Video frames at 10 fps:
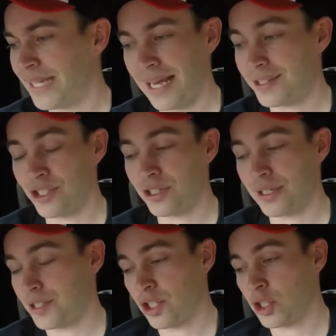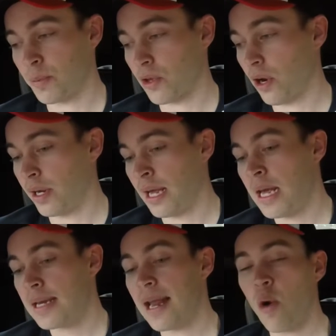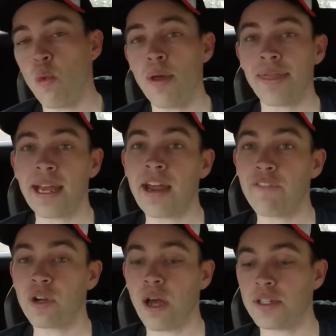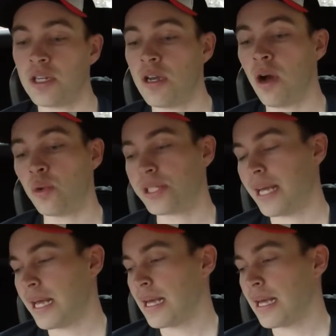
it's just absurd. Now, one thing I forgot to note